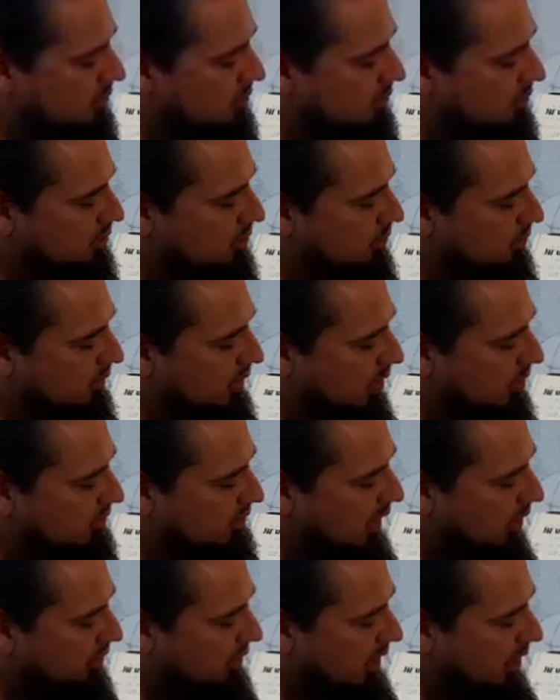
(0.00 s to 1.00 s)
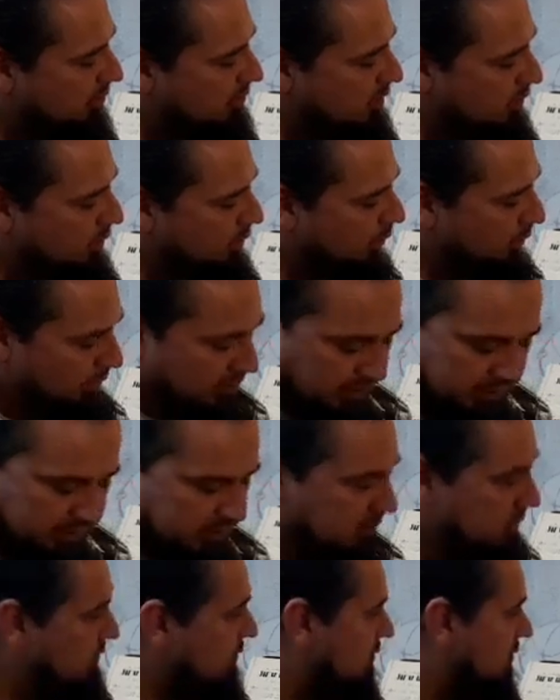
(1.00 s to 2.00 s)
without shouting out the
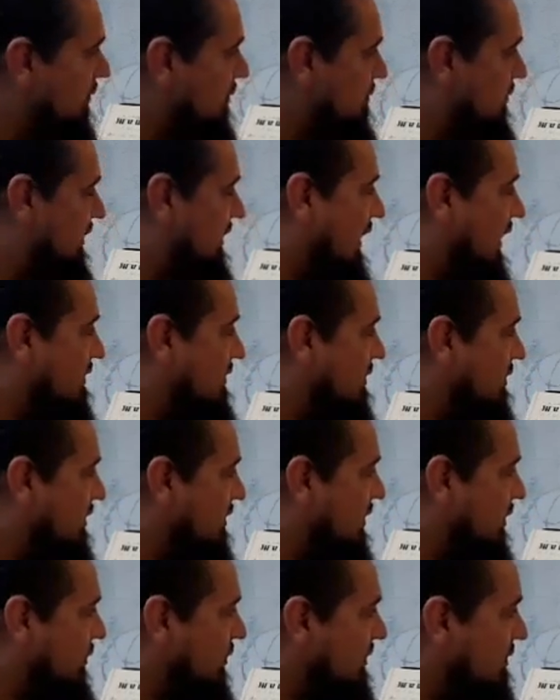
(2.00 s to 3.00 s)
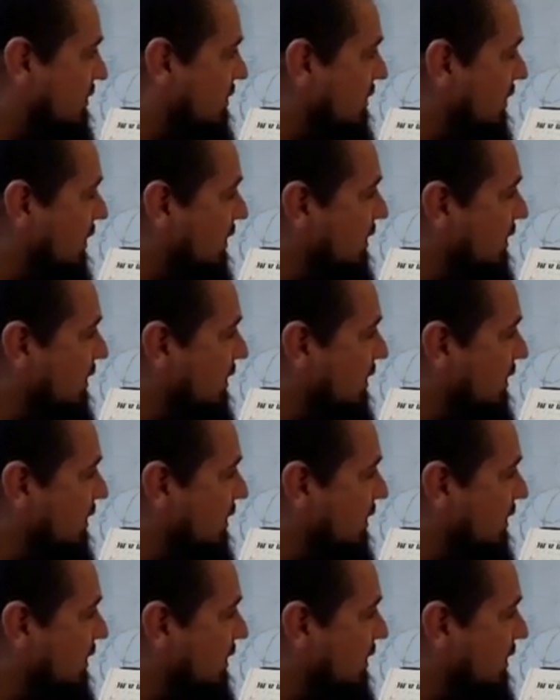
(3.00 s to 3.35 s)
chords, but that's the sequence.